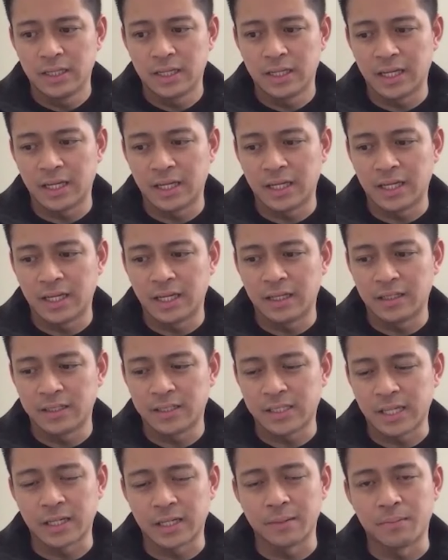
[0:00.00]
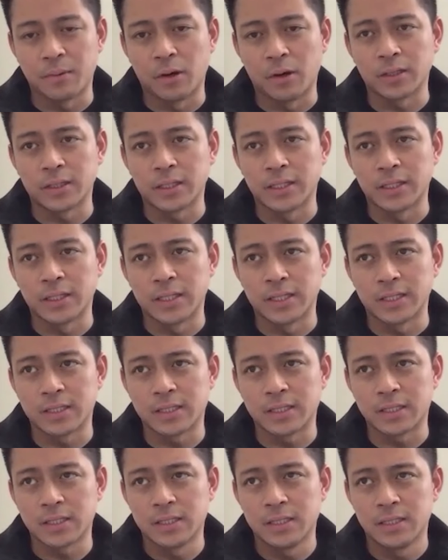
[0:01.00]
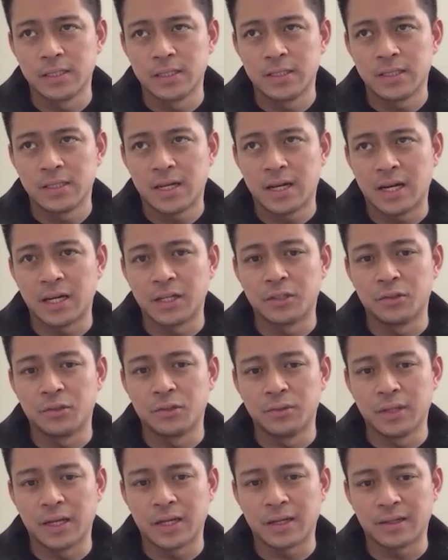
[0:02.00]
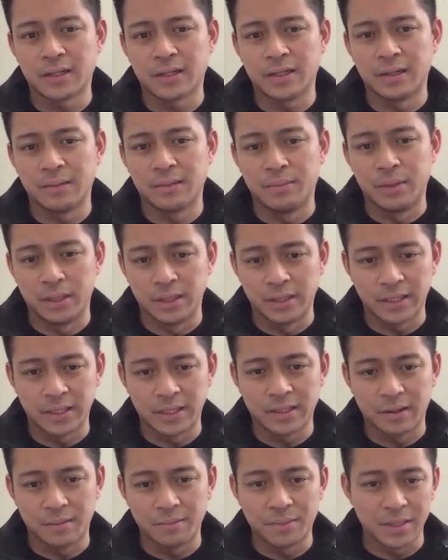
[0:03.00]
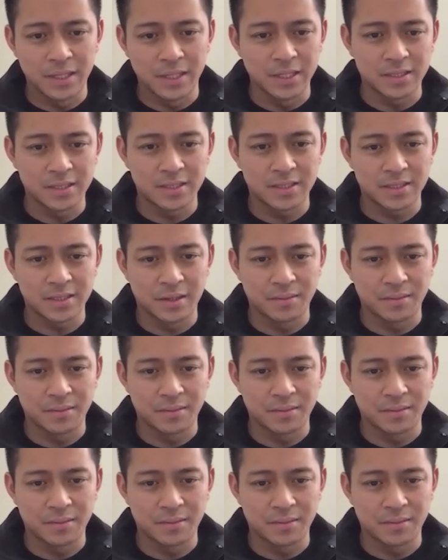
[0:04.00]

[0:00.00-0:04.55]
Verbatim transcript: And second part is I do like uh, building companies.